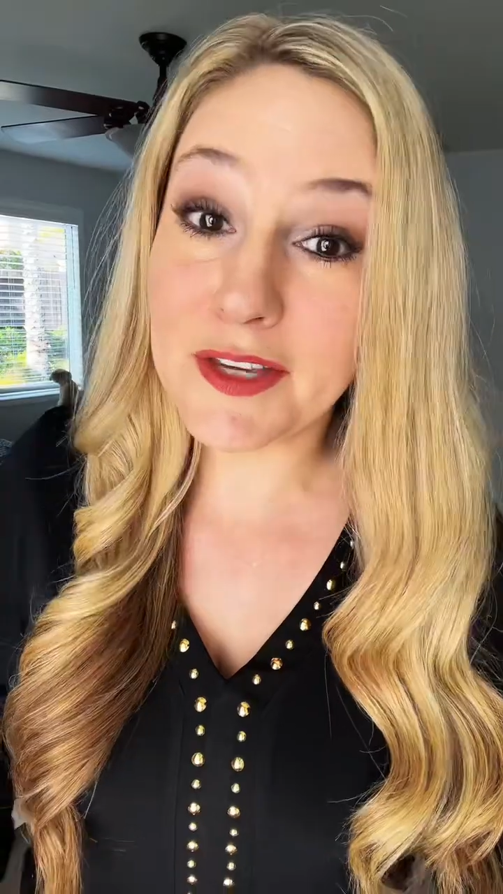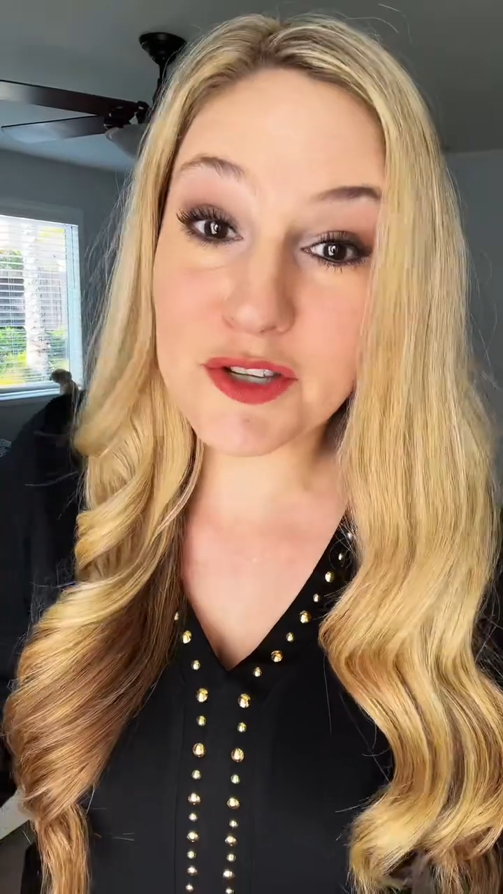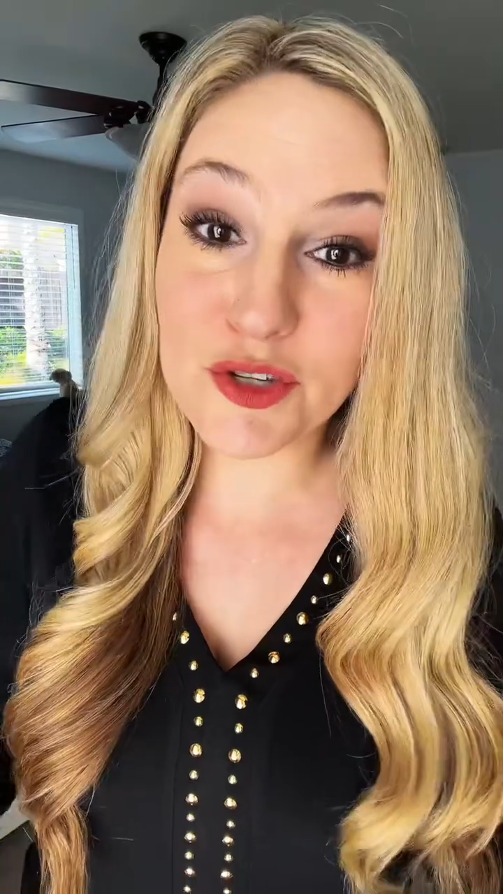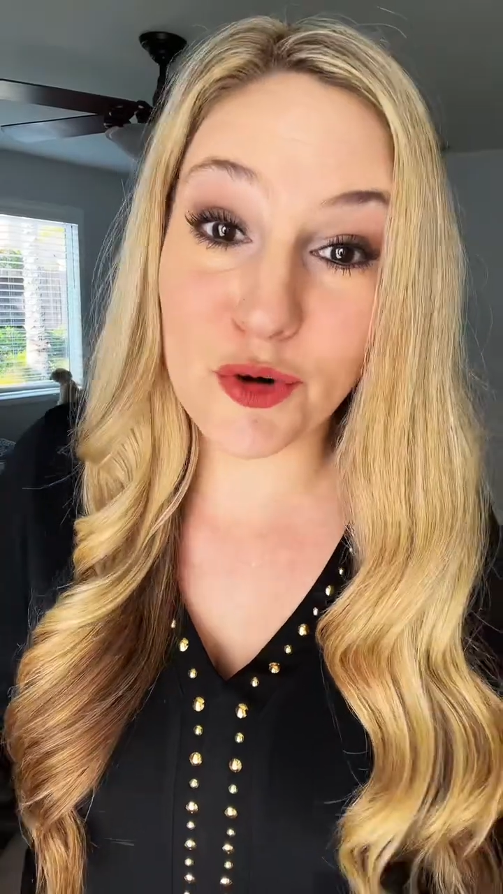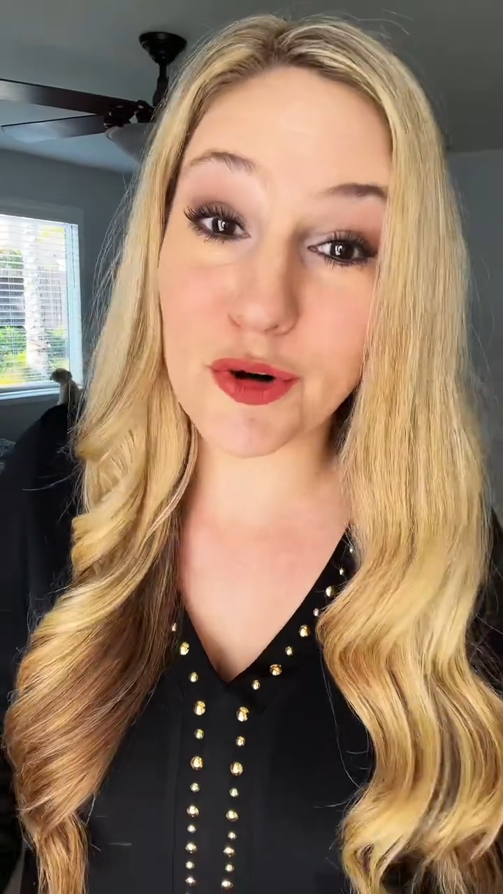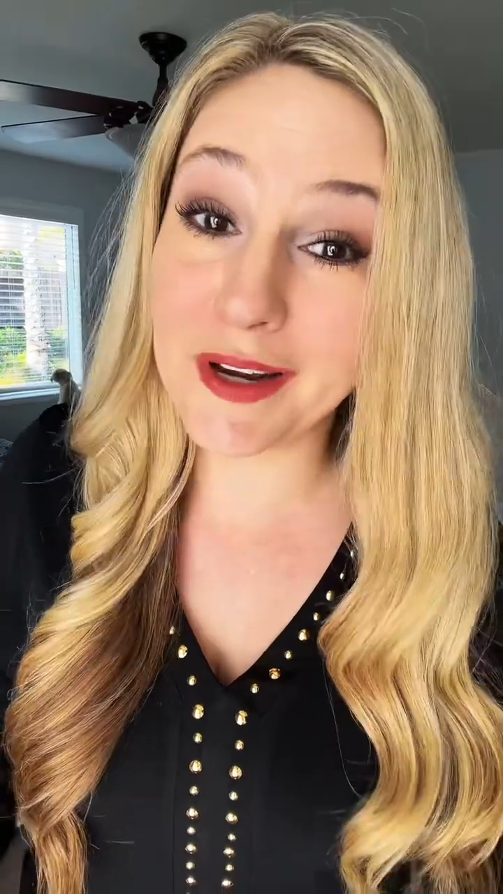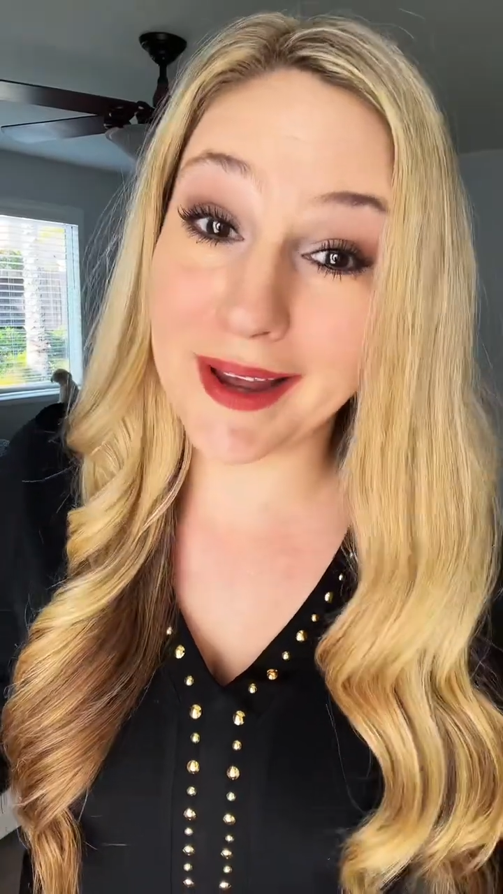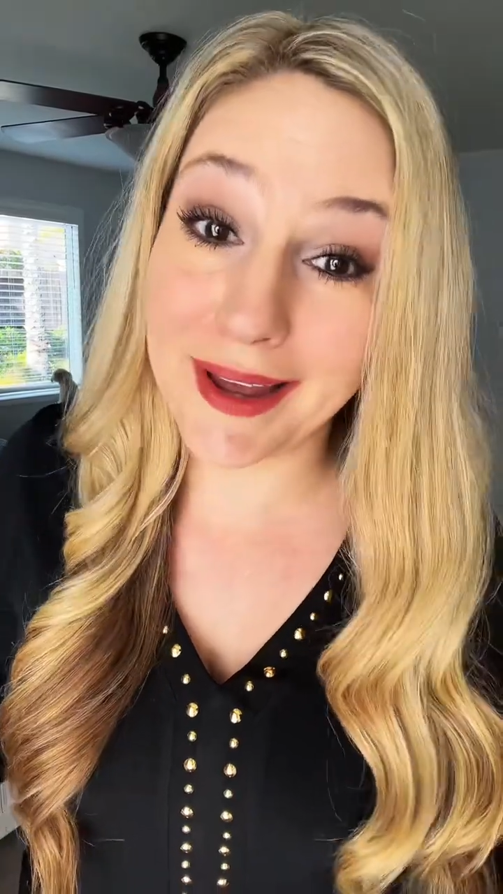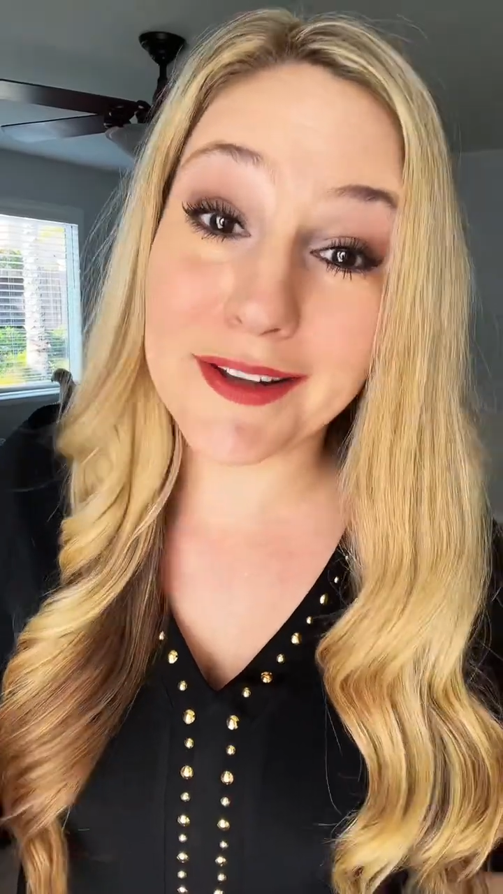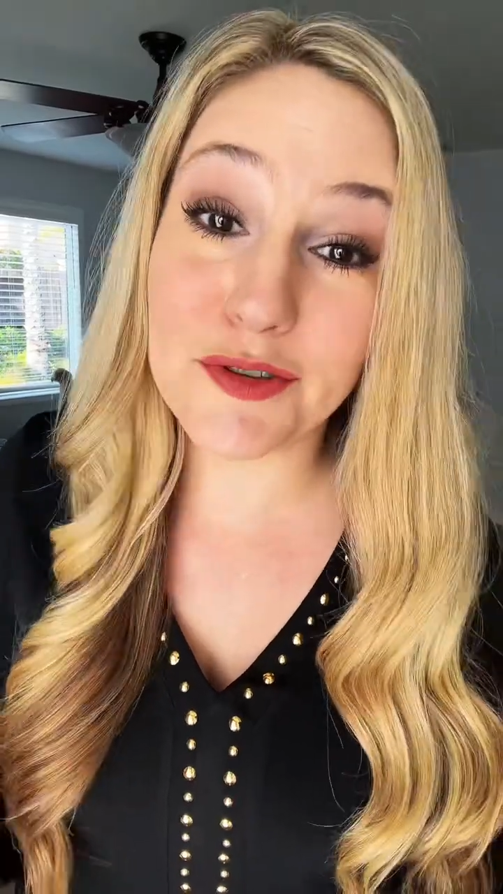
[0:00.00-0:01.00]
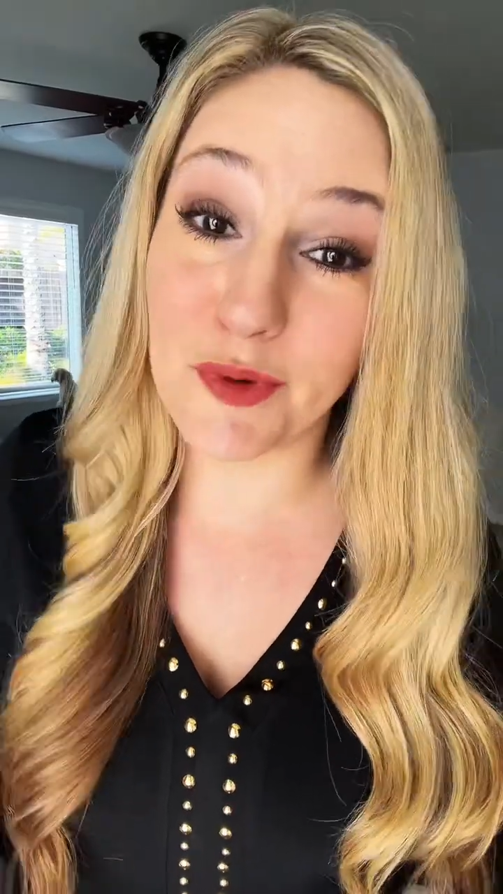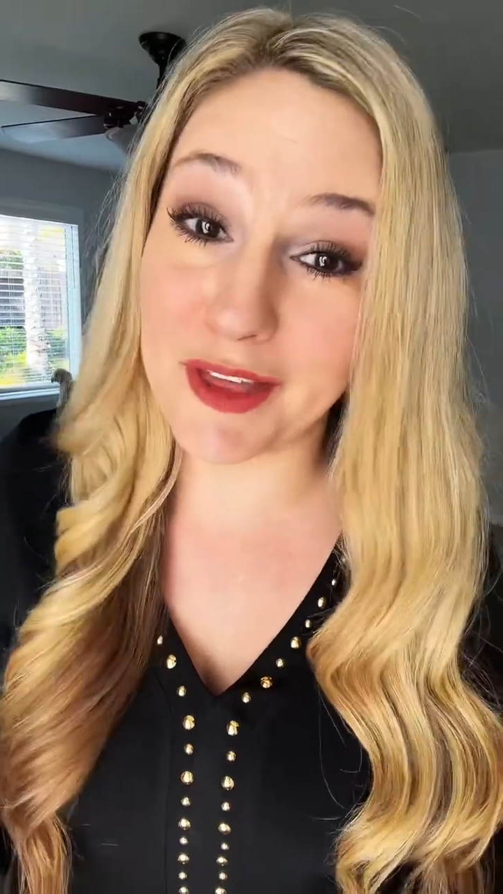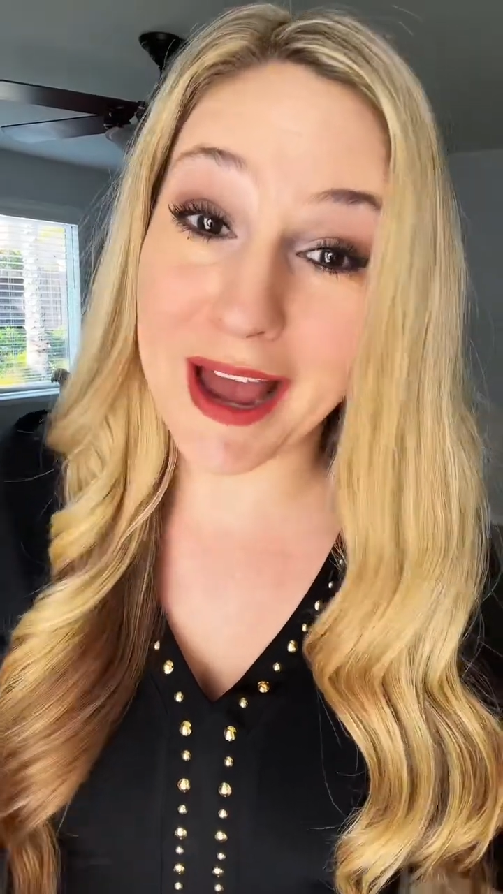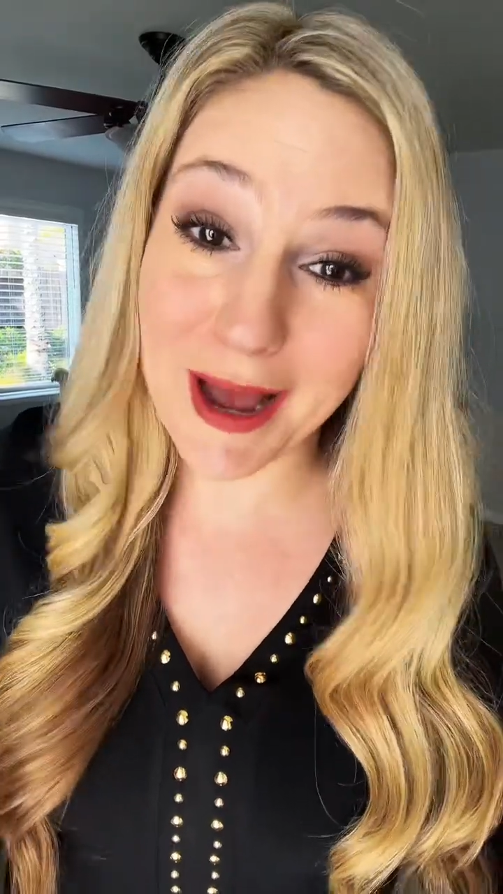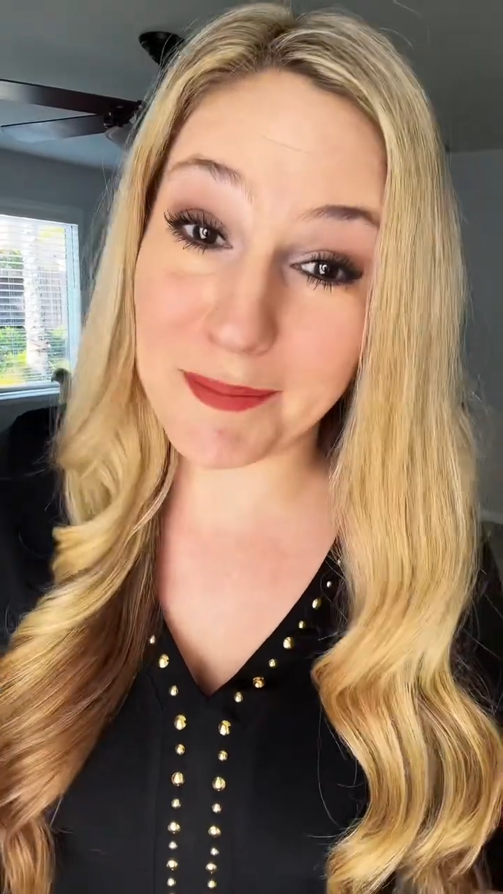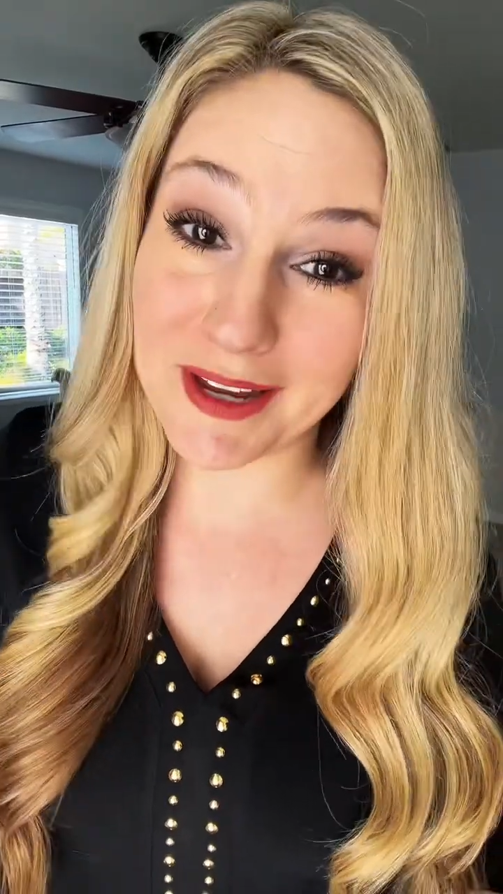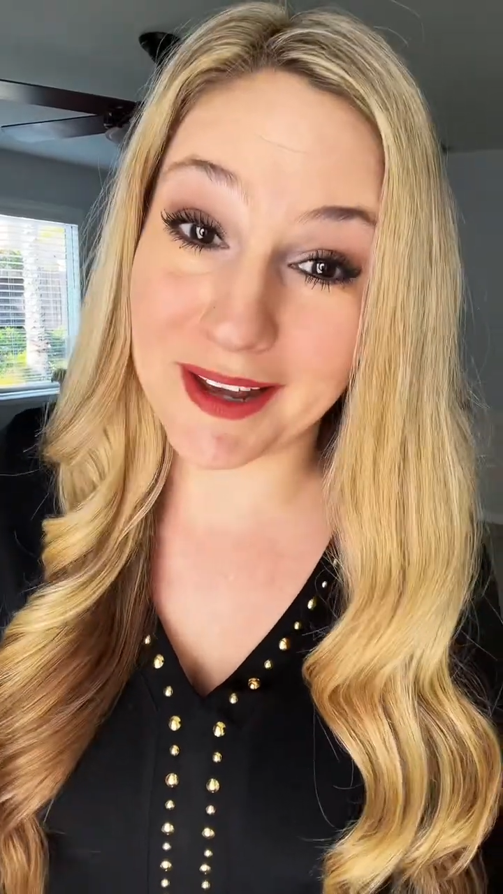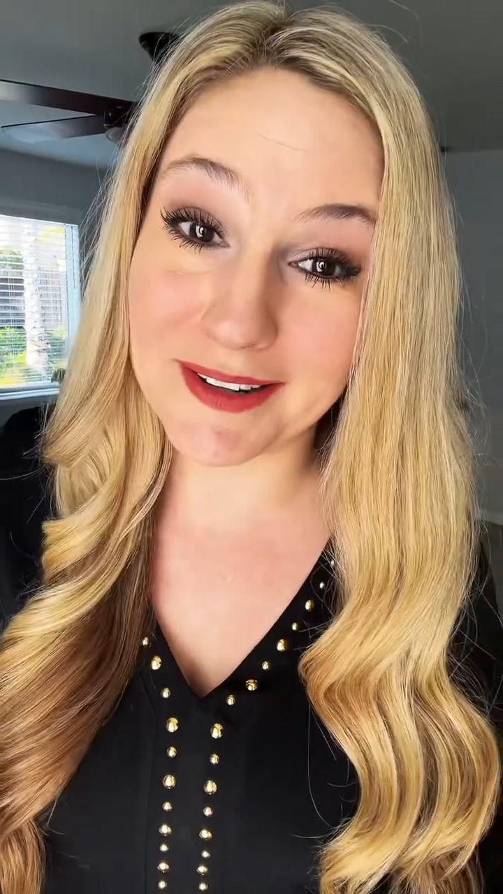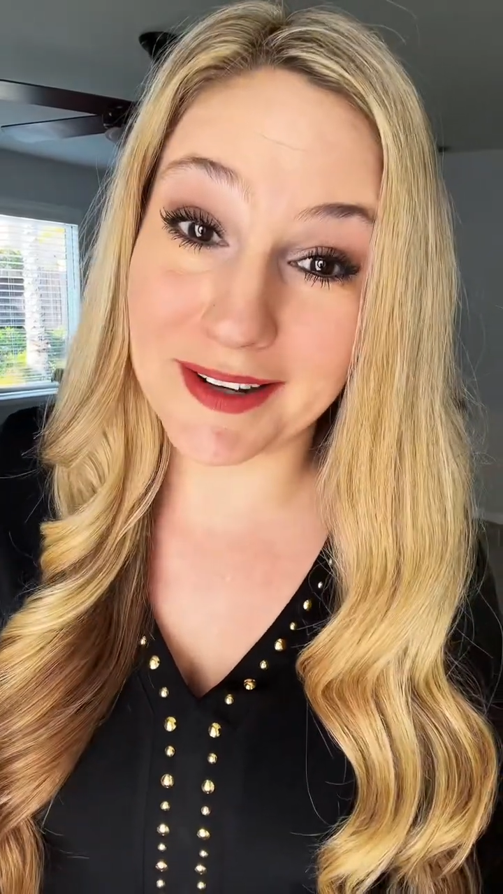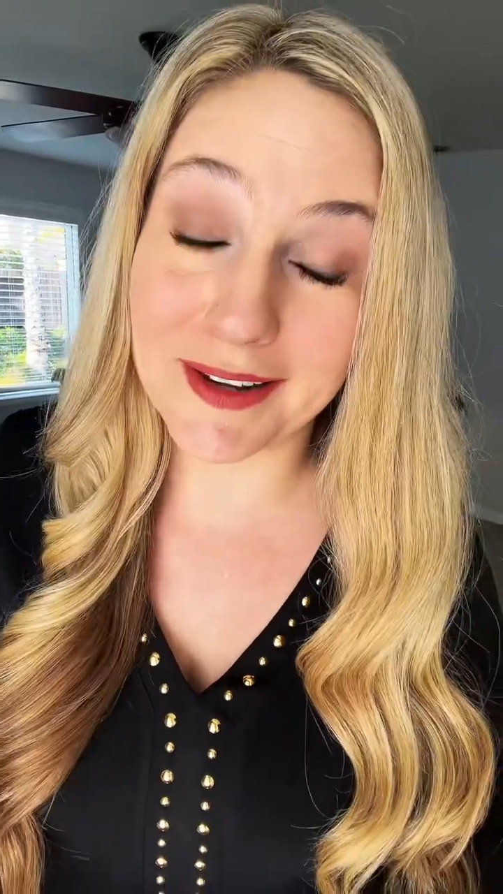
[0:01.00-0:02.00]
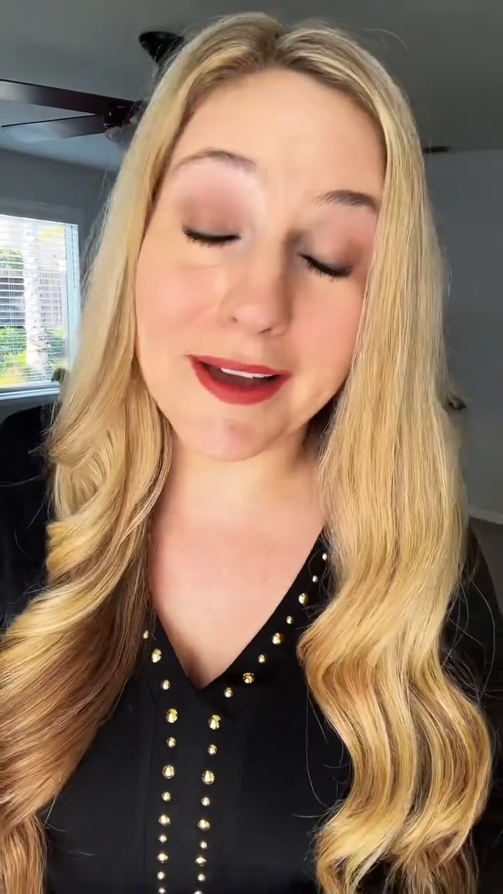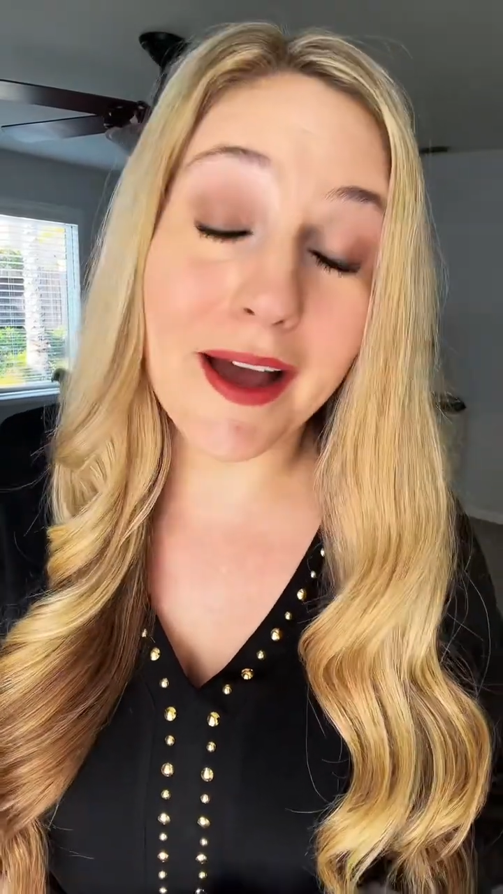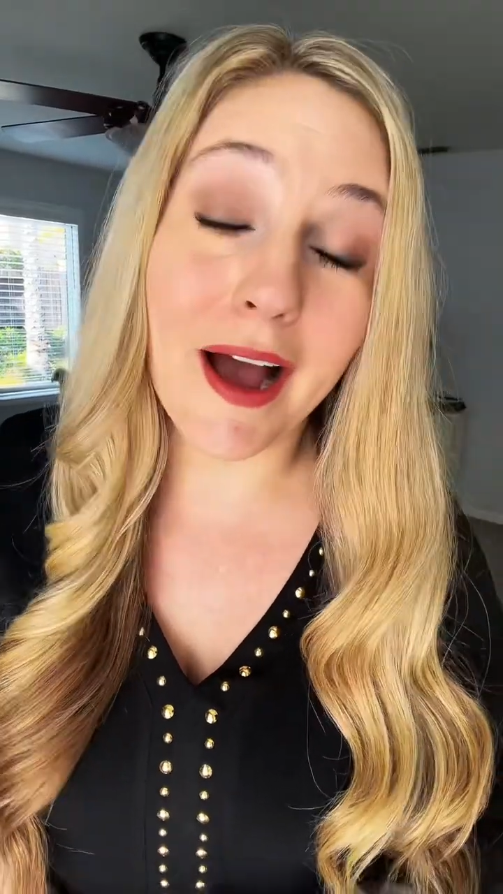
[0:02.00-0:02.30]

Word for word: This story ends with a happy ending.